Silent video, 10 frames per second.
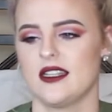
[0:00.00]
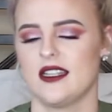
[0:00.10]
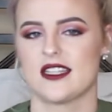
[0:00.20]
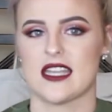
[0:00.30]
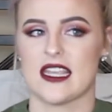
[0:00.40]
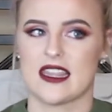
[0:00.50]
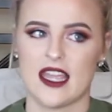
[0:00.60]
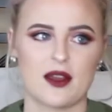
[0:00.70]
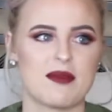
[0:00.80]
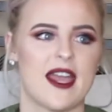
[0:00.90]
it's like
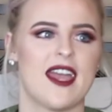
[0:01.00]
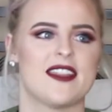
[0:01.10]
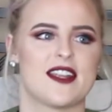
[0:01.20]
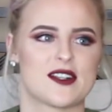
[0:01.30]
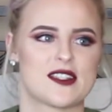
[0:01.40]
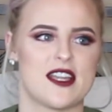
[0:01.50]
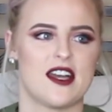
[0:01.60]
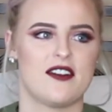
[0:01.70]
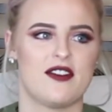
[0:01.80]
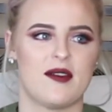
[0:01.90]
their bed, their
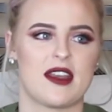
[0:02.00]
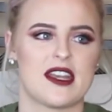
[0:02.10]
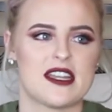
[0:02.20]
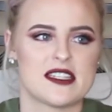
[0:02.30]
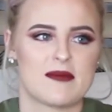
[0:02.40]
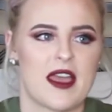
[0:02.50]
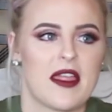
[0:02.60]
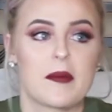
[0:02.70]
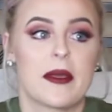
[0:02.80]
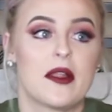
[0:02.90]
stuff. I mean, it is my
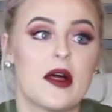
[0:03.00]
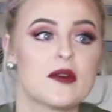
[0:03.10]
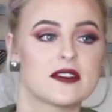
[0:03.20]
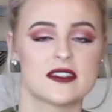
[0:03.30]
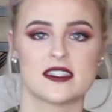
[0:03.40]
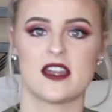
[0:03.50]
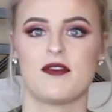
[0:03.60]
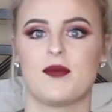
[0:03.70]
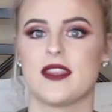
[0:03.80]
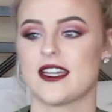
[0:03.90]
like pillows and
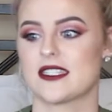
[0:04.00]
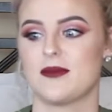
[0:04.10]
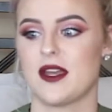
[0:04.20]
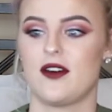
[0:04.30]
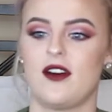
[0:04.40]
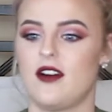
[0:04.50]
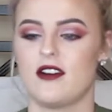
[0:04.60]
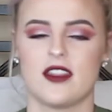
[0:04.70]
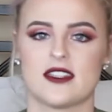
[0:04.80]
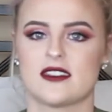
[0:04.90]
stuff, but that's about
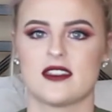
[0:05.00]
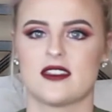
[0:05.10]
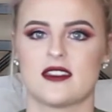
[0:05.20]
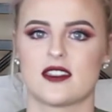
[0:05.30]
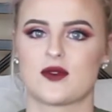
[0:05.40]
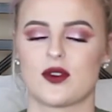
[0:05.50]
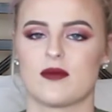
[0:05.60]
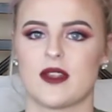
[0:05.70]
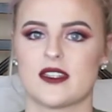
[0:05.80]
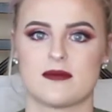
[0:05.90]
all that's in this
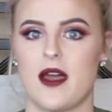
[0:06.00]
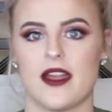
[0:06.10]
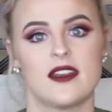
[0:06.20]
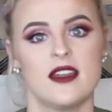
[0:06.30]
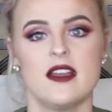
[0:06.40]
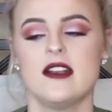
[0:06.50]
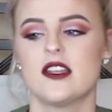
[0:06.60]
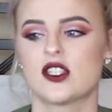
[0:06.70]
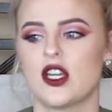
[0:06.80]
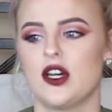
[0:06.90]
room. That's fine.
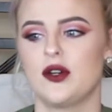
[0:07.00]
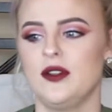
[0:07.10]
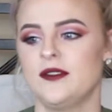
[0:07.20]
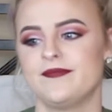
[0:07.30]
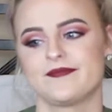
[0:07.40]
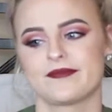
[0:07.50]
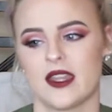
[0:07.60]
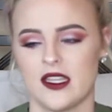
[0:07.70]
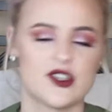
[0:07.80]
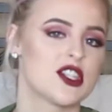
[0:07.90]
So
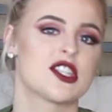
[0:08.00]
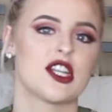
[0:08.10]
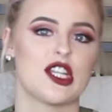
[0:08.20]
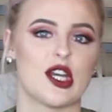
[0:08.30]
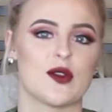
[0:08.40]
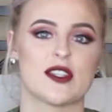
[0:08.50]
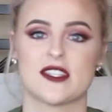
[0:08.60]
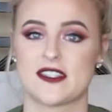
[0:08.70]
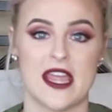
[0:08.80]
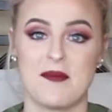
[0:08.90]
just so you know, this
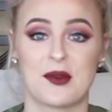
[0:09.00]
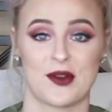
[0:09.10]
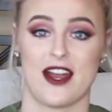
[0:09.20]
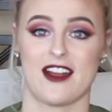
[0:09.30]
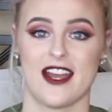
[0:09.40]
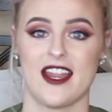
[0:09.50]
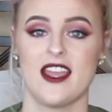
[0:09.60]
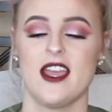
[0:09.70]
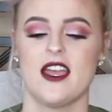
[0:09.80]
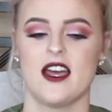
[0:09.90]
is temporary
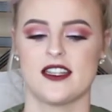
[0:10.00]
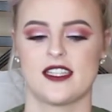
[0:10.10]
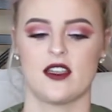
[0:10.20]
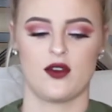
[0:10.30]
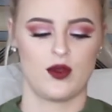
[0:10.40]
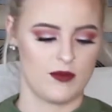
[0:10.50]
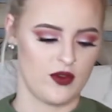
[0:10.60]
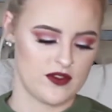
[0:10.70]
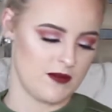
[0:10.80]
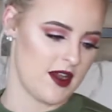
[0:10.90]
until we
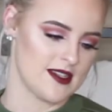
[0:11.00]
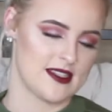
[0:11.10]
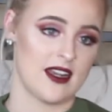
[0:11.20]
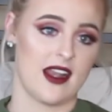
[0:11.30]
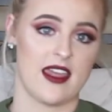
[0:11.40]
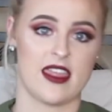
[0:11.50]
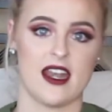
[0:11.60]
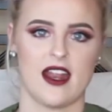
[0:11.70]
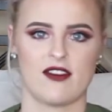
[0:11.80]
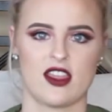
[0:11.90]
move to Boston, and
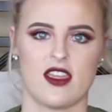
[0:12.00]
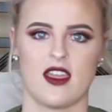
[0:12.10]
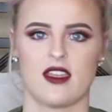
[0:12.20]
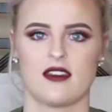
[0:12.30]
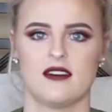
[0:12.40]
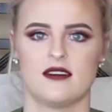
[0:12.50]
then everything